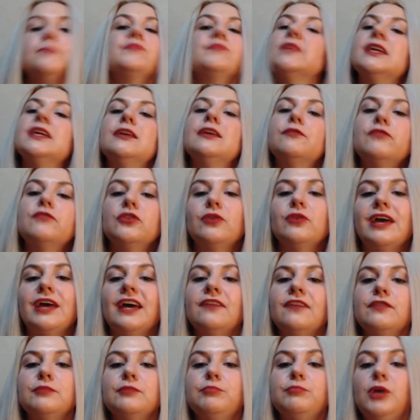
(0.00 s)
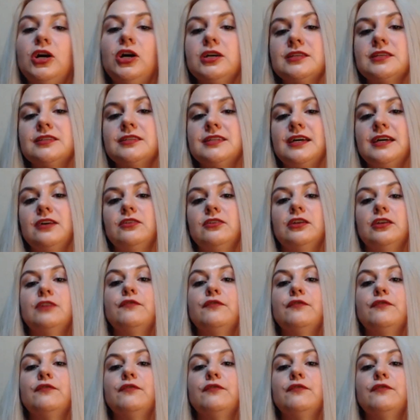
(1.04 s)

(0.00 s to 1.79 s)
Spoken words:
if you have it passed down